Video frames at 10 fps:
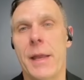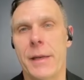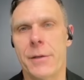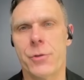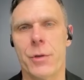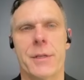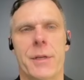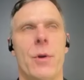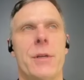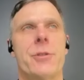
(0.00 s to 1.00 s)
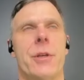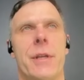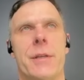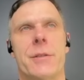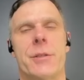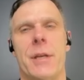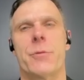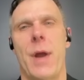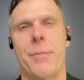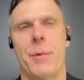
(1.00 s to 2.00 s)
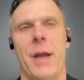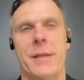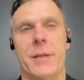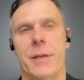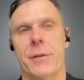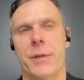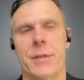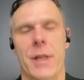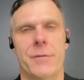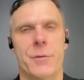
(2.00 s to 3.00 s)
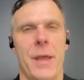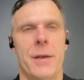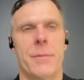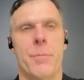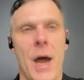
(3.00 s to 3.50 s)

An interesting question is, does rapamycin increase lifespan